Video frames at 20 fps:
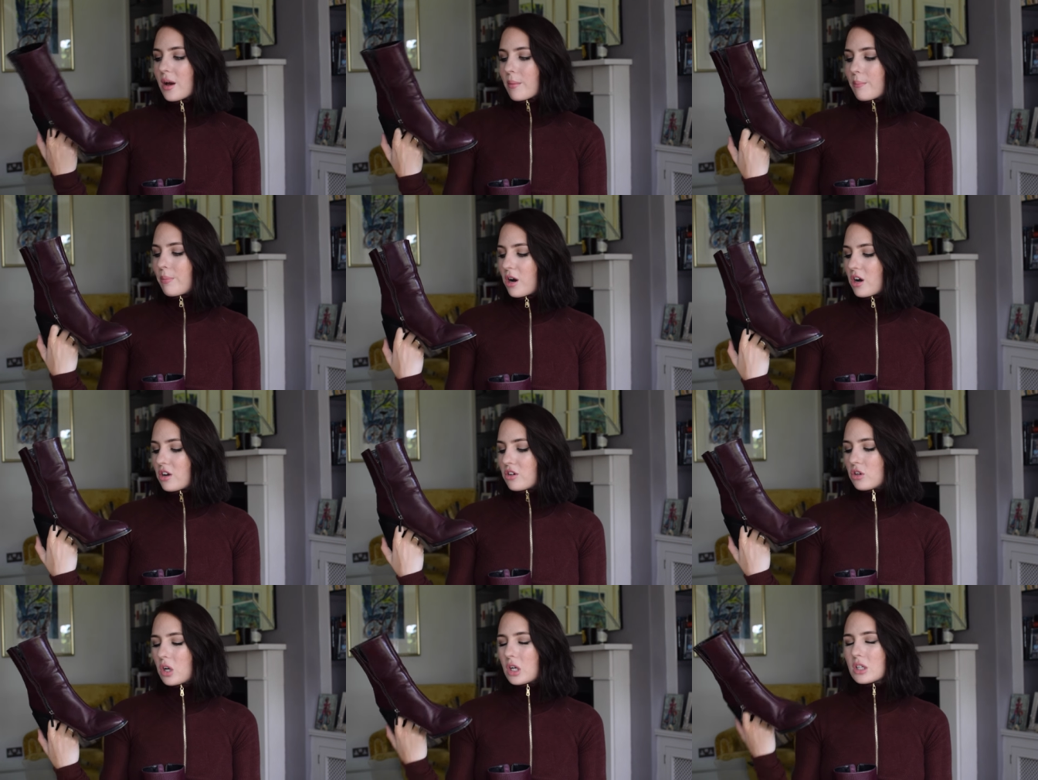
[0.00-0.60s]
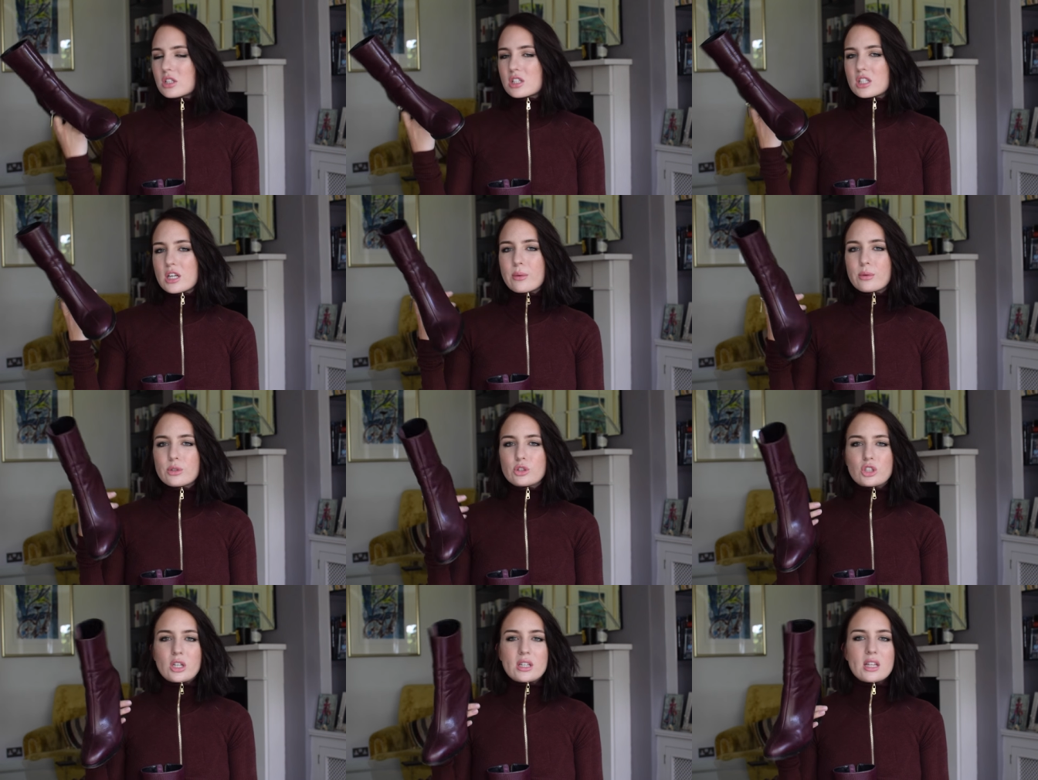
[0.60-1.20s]
but not so
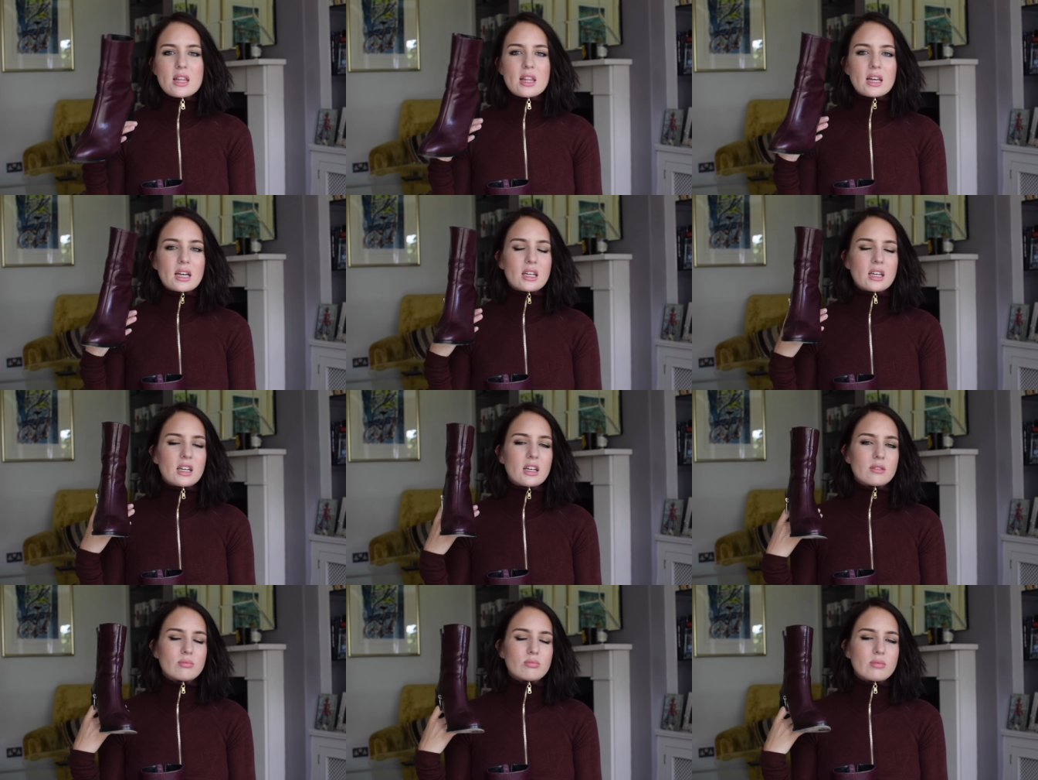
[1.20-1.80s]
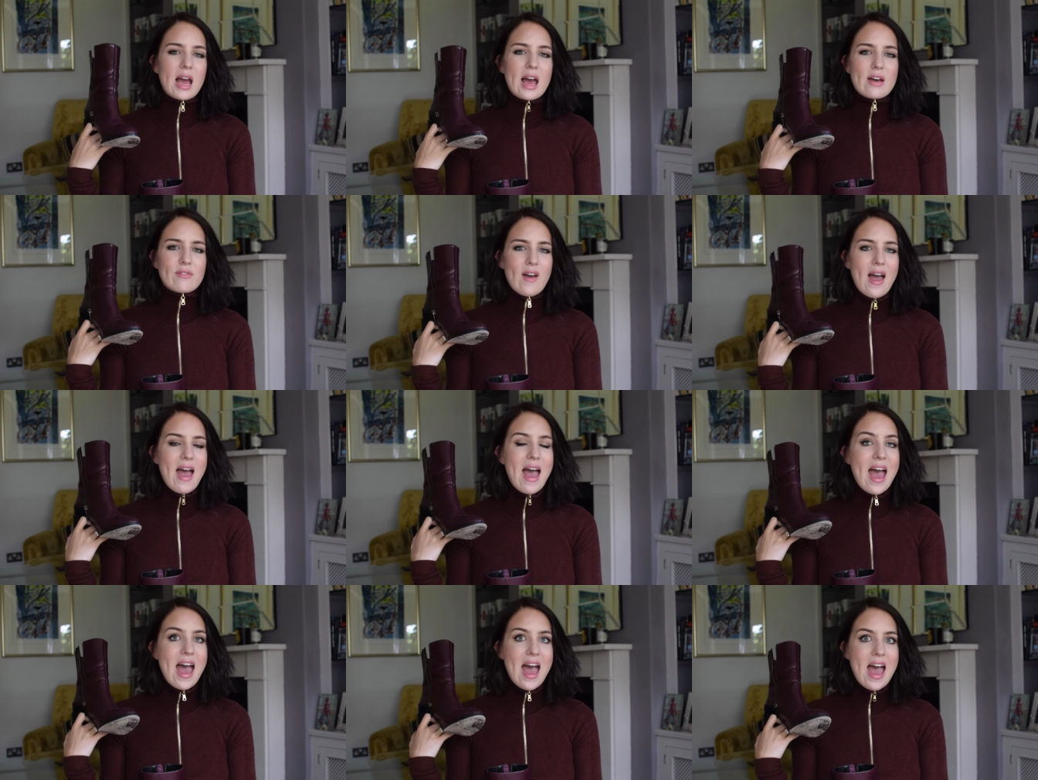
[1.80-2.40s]
on trend that they're gonna ever,
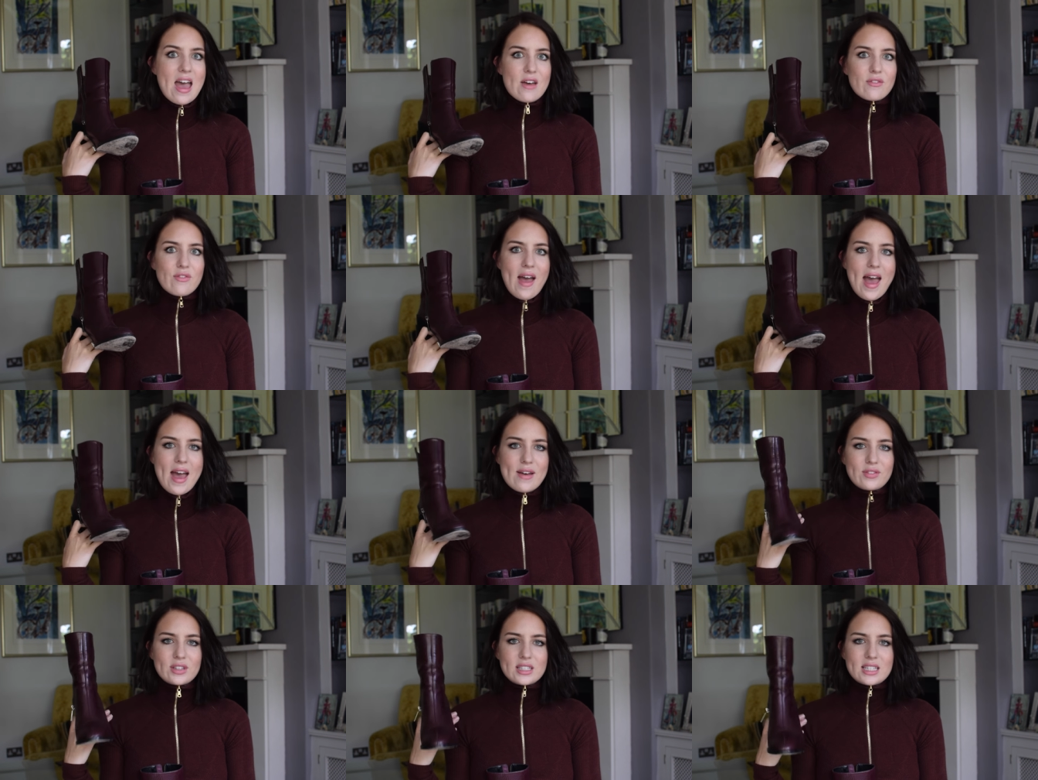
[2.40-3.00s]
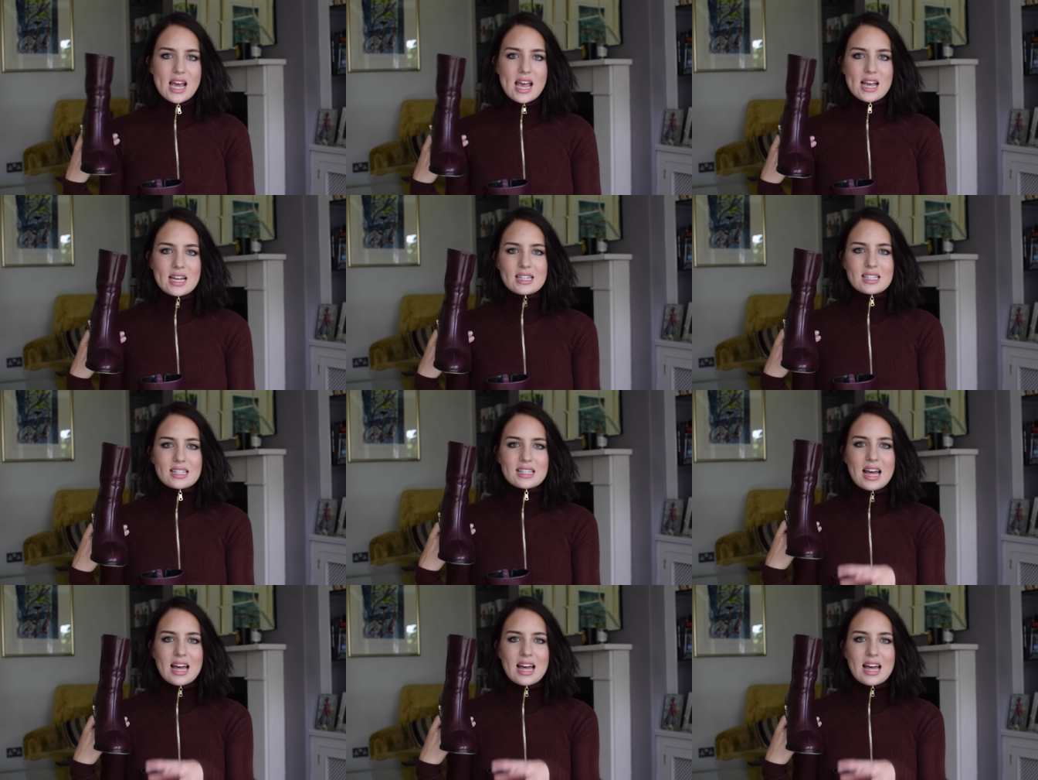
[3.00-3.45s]
ever, ever date.